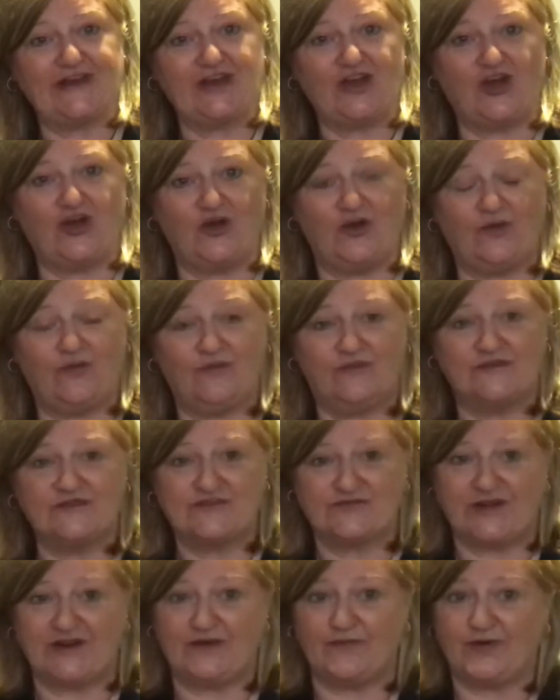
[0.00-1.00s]
at home,
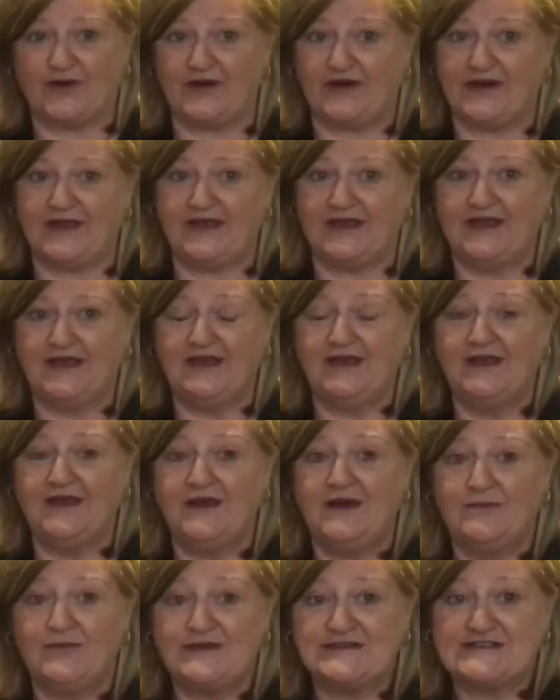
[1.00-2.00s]
surrounded by
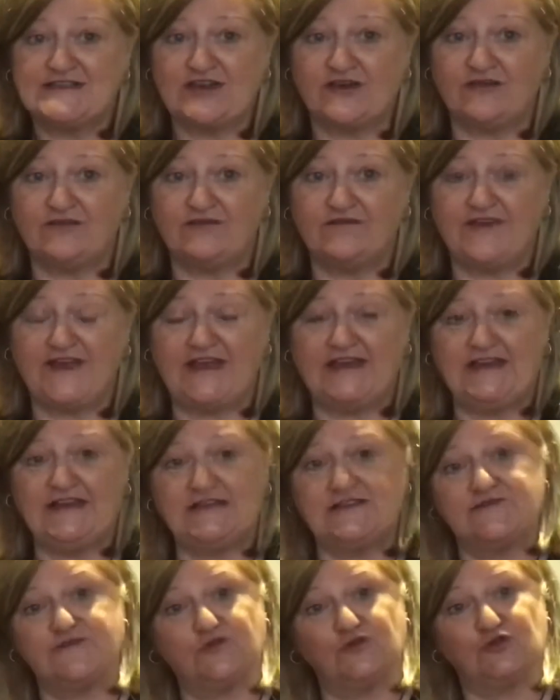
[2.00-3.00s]
myself and
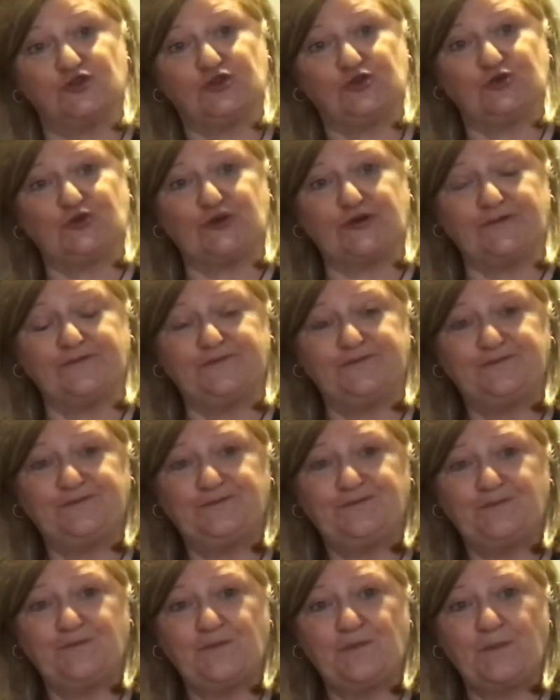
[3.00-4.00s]
his 4 children.
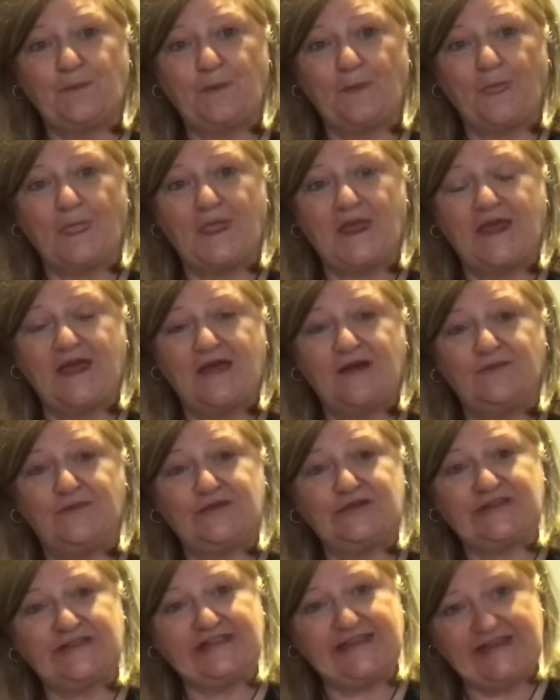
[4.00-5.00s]

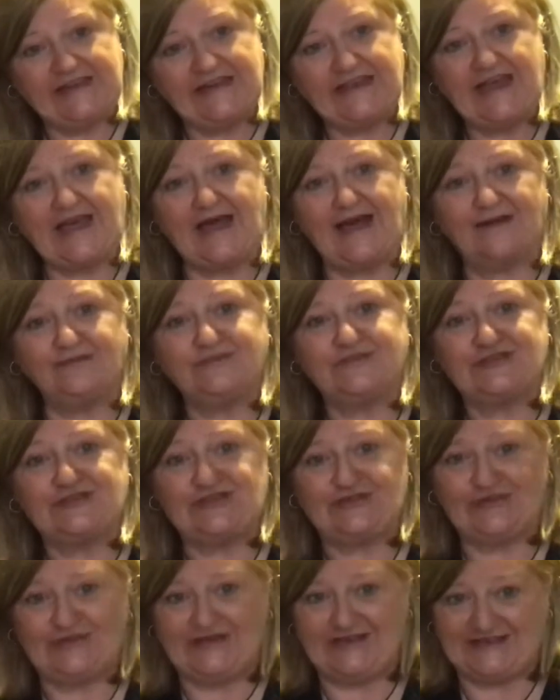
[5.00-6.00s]
But leading up
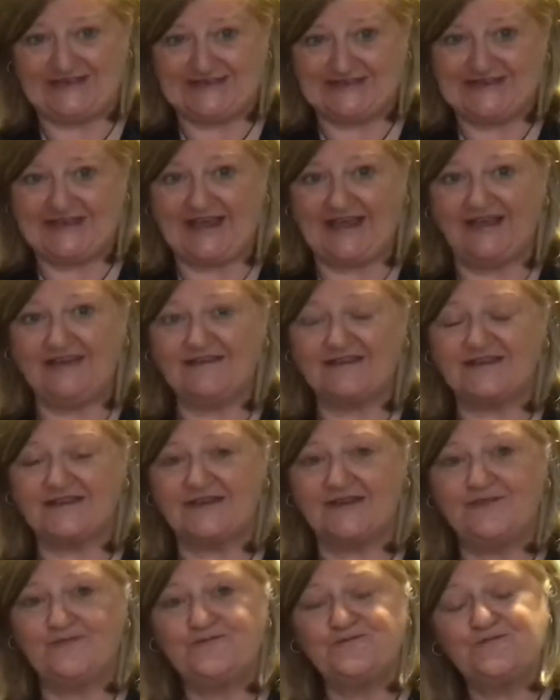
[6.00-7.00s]
to his
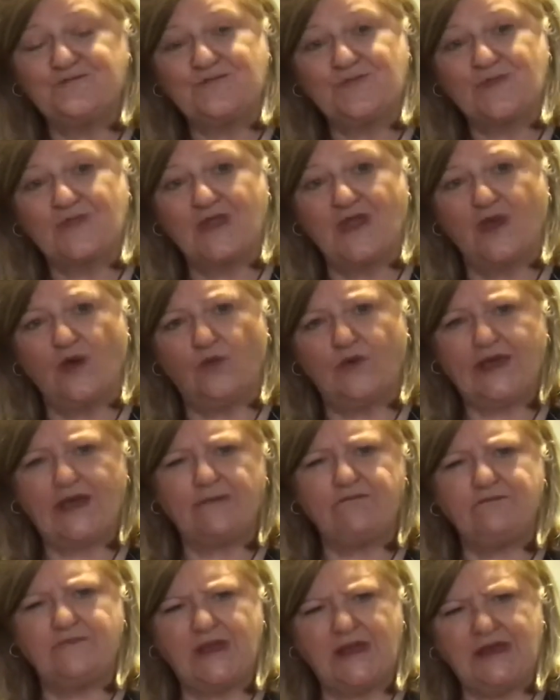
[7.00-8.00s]
death, we
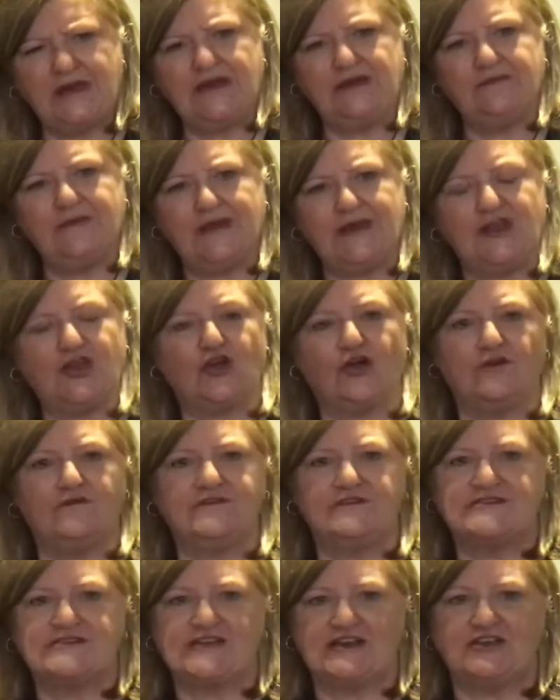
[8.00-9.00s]
had many, many
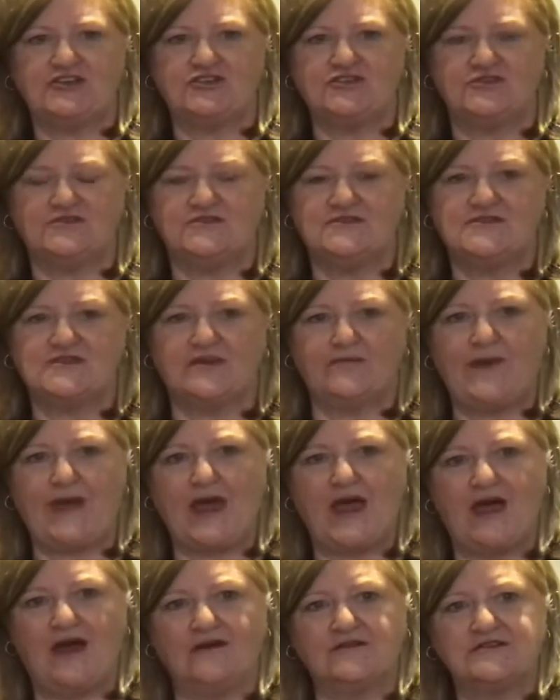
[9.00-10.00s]
conversations
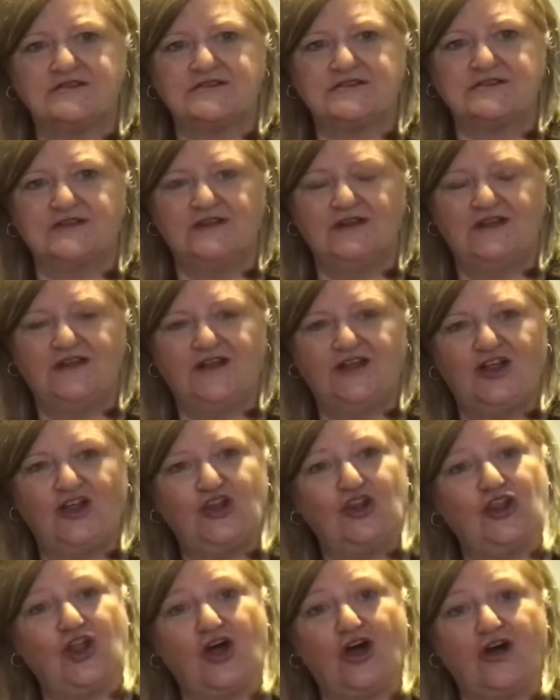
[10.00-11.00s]
about
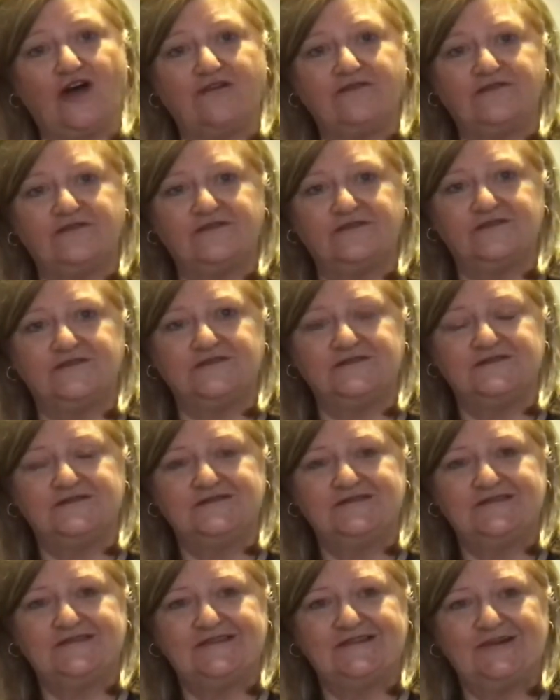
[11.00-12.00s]
life,
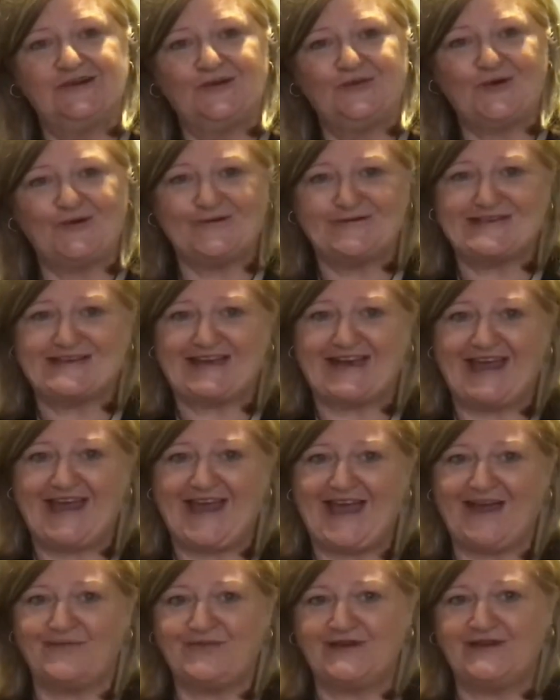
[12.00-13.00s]
what was going to
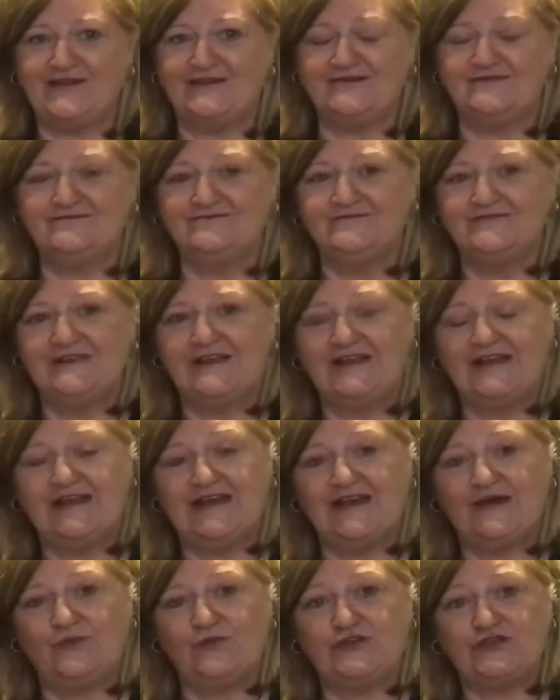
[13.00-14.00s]
happen.
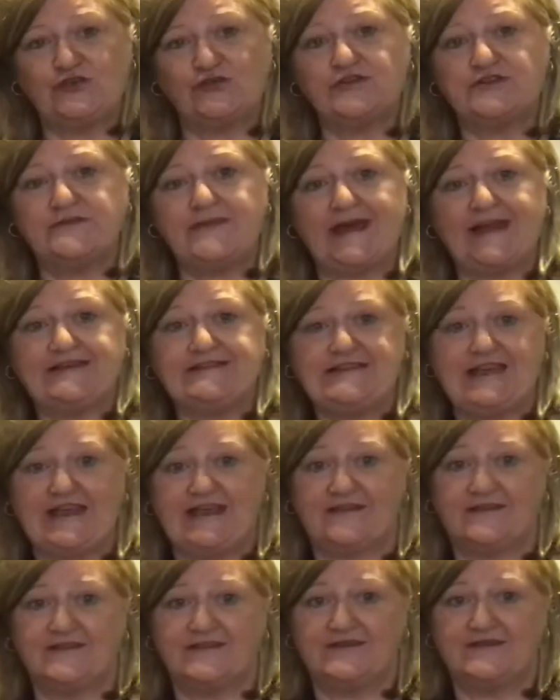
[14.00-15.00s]
We talked about
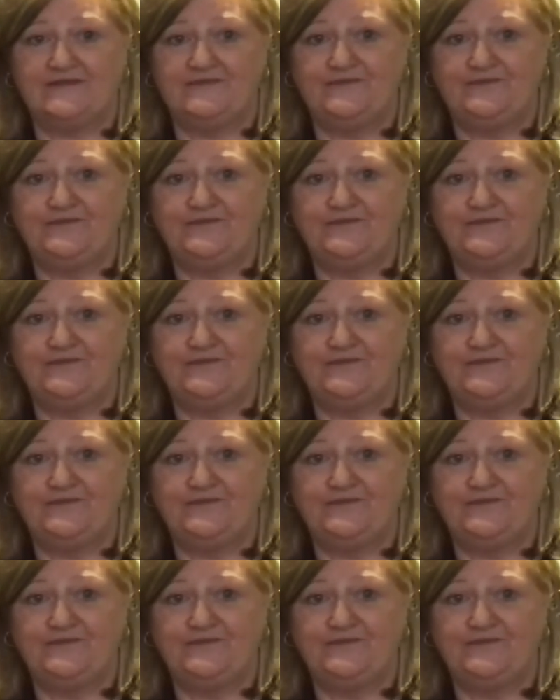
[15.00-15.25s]
death.